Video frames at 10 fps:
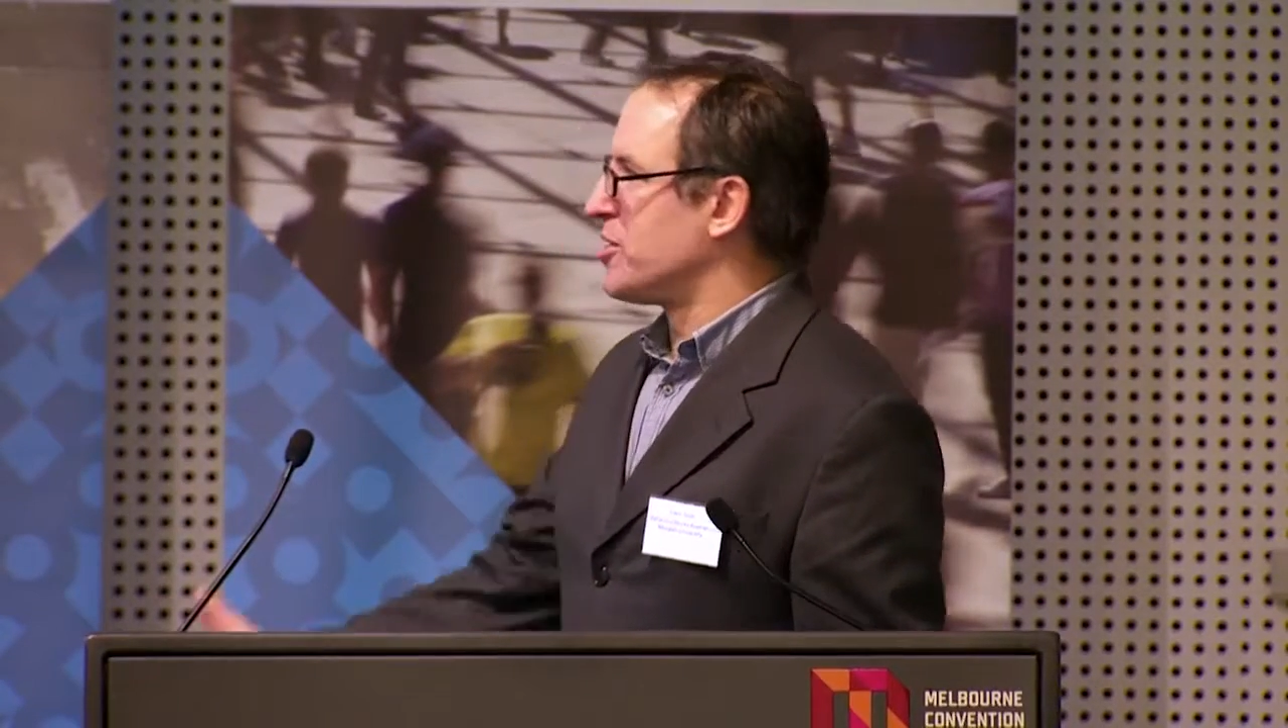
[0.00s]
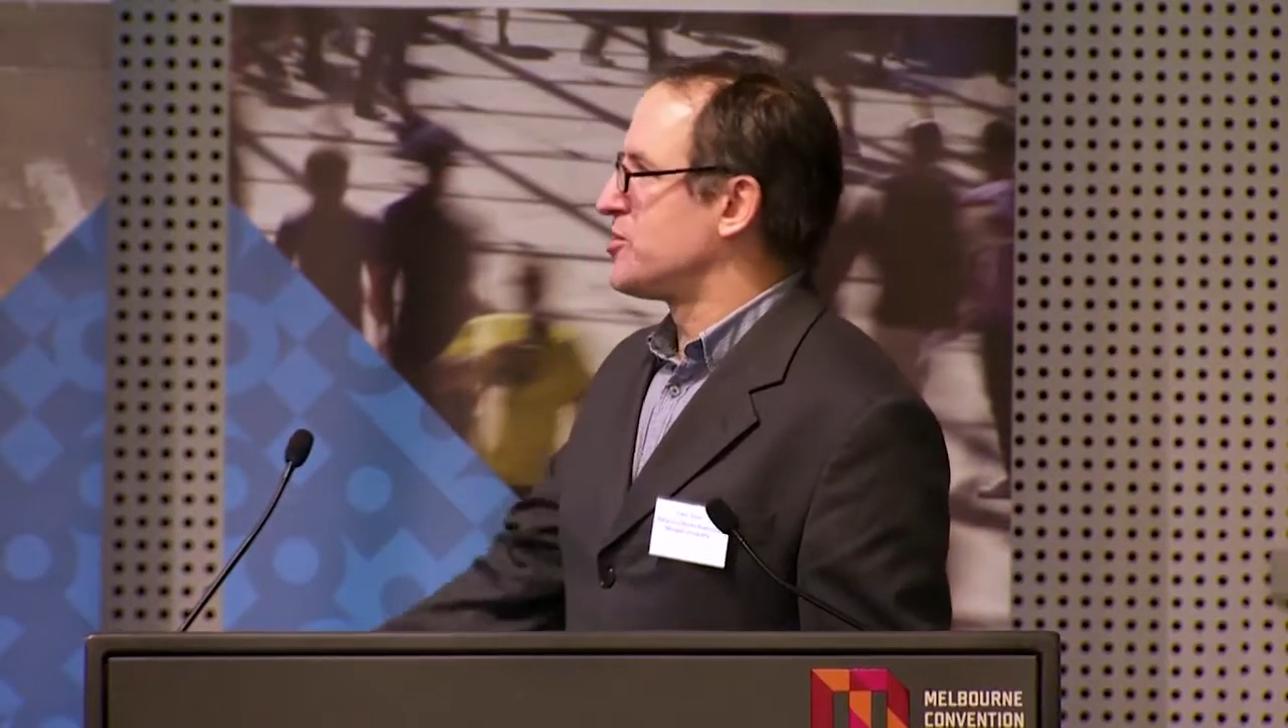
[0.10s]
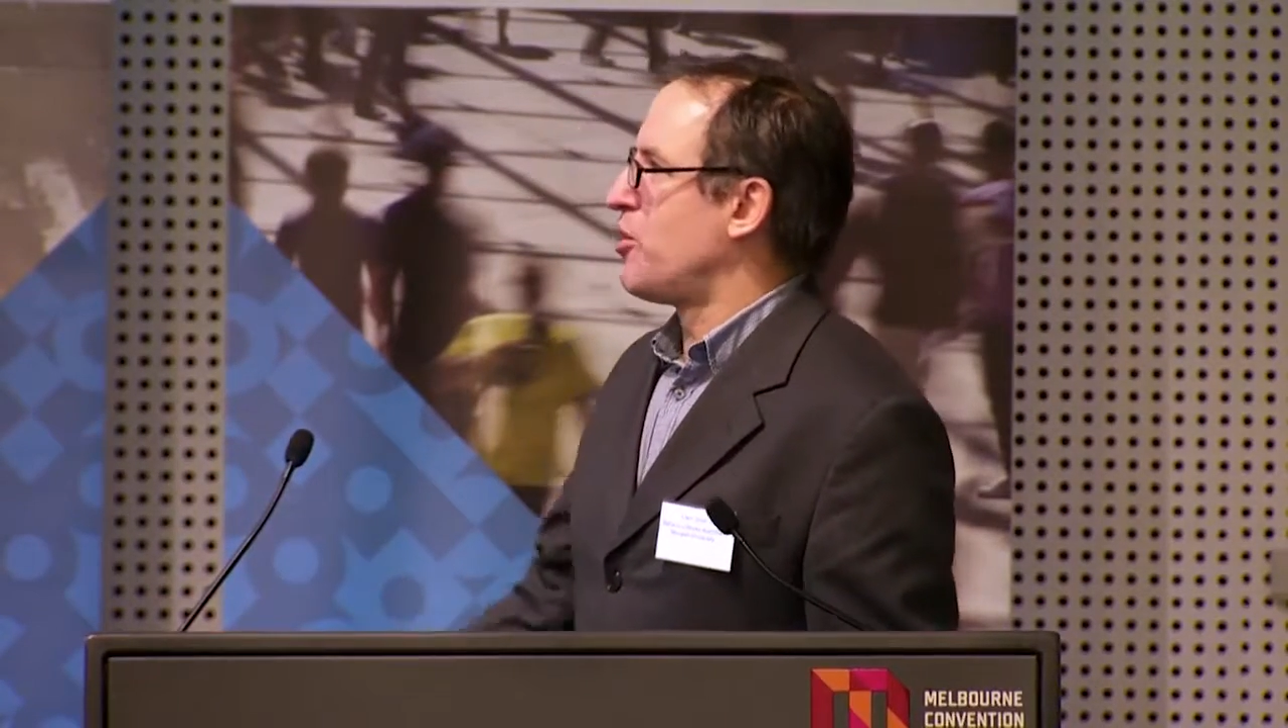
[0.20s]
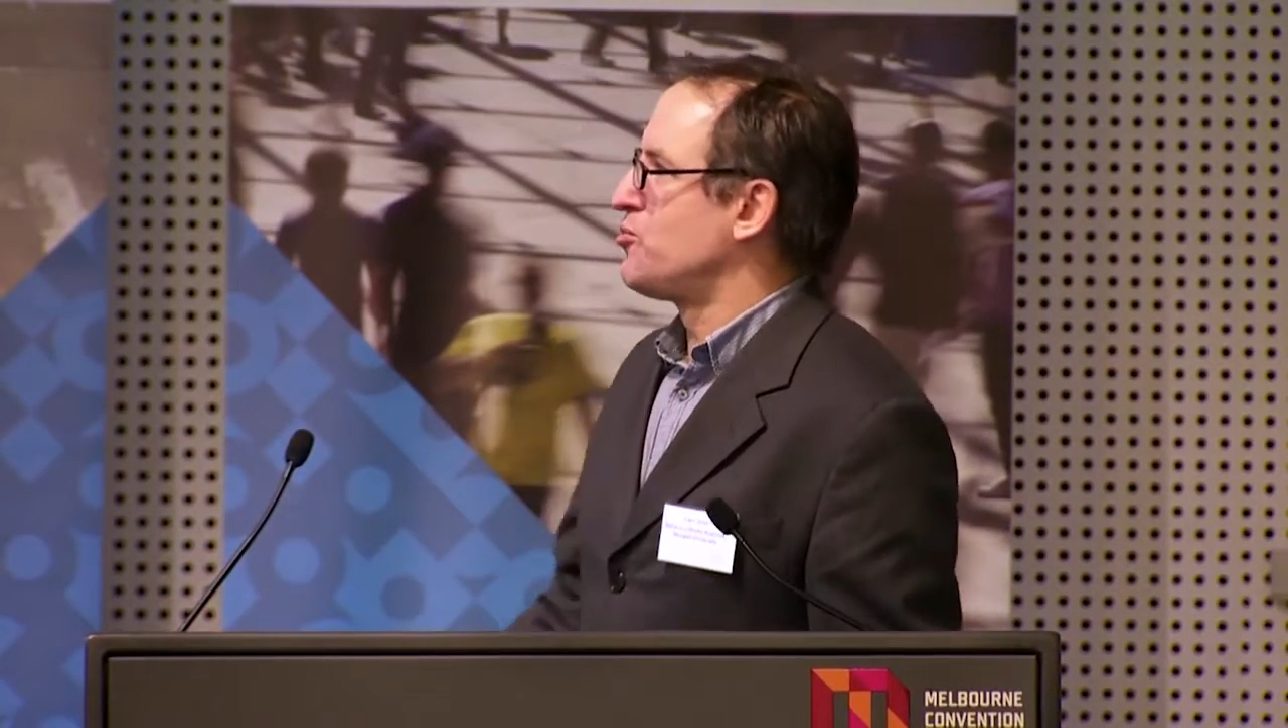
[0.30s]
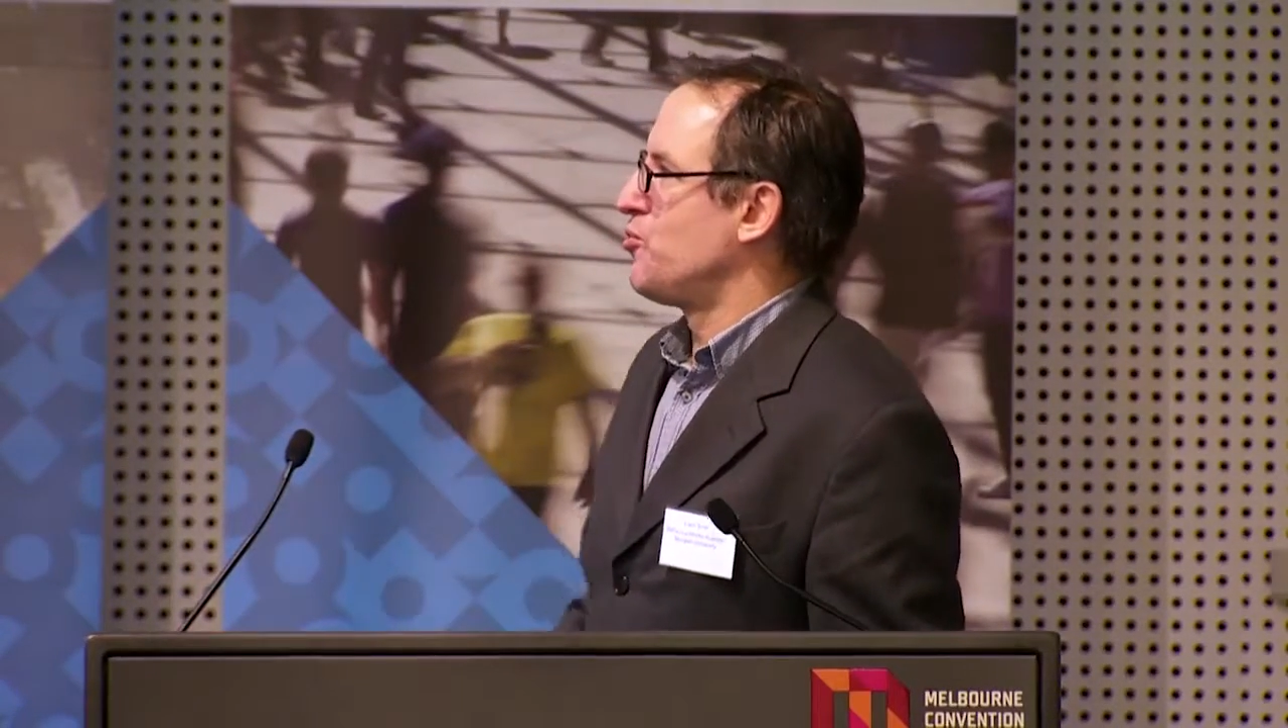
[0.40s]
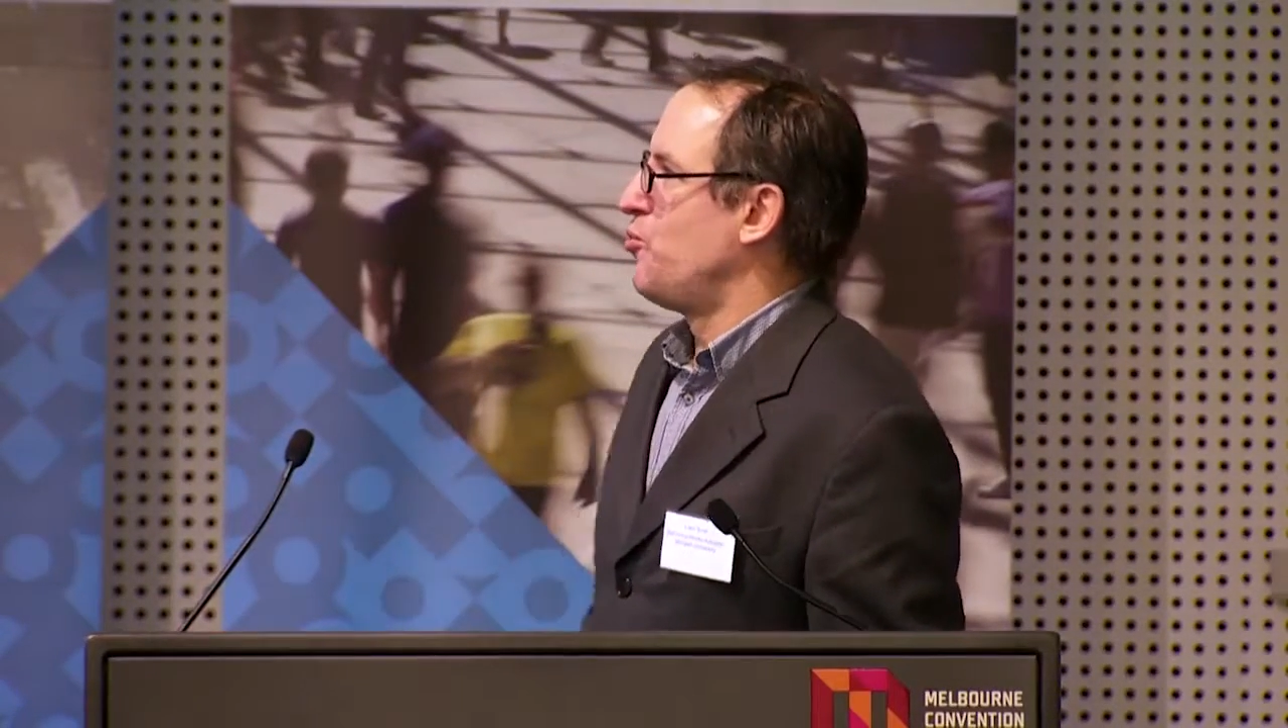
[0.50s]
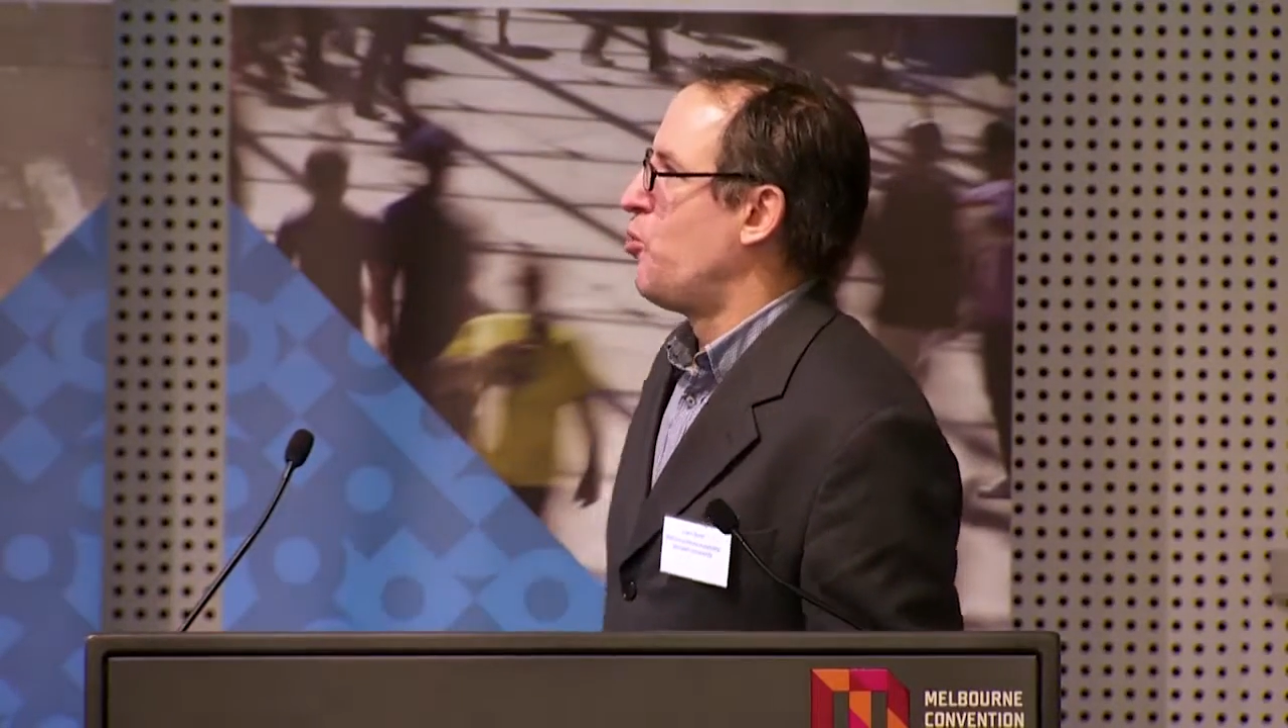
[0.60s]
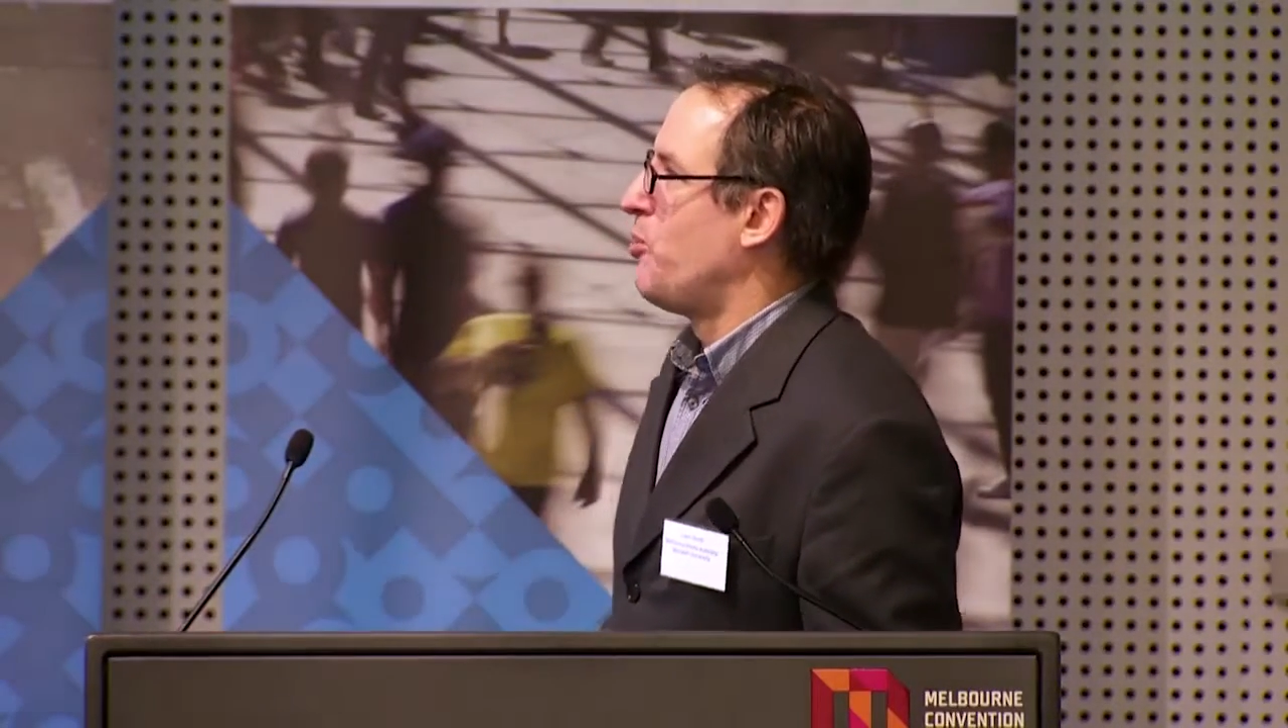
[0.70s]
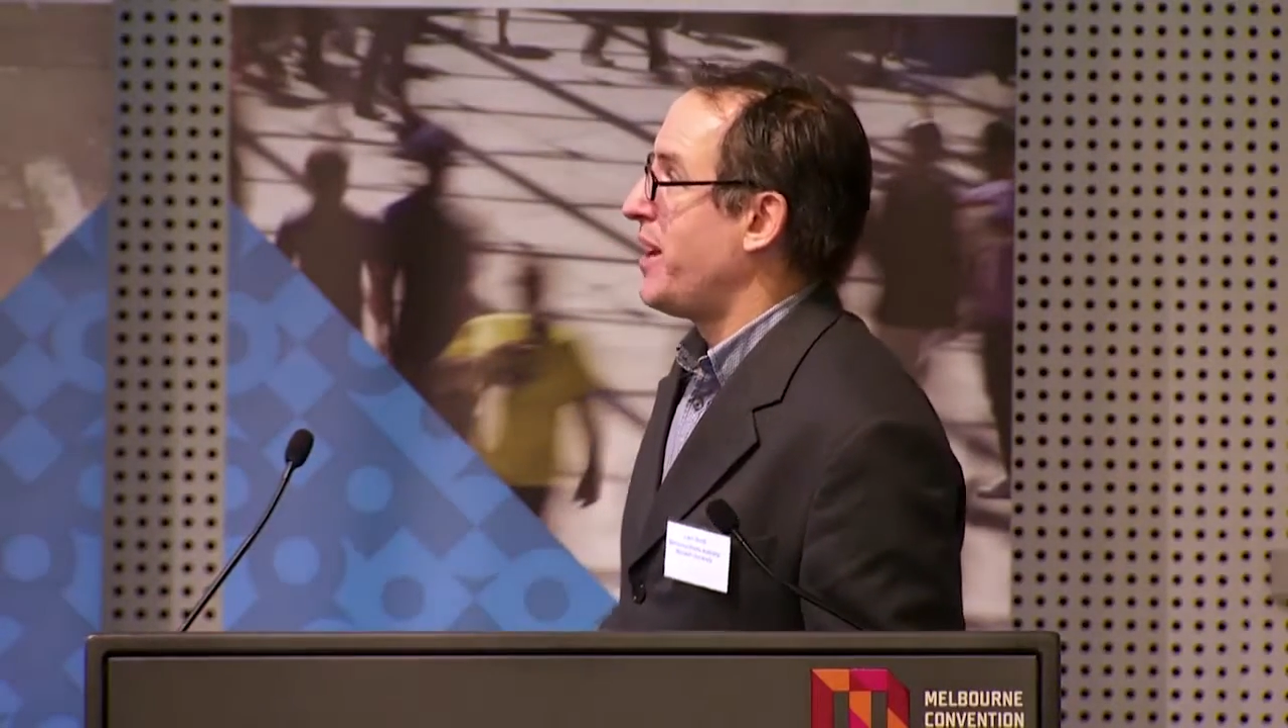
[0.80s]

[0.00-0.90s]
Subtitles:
social norm,